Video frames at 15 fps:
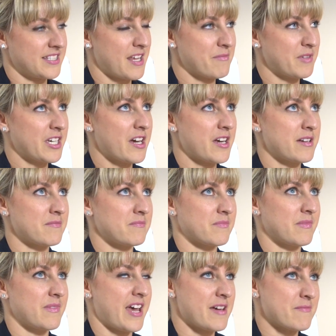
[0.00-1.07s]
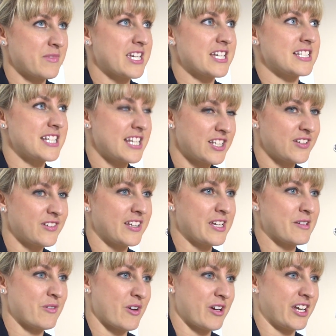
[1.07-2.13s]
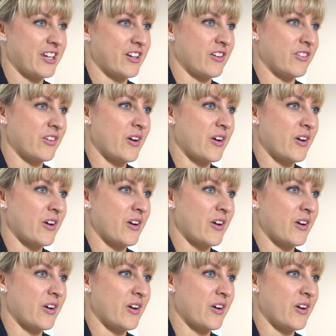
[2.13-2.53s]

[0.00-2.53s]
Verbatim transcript: Something I am continually working on,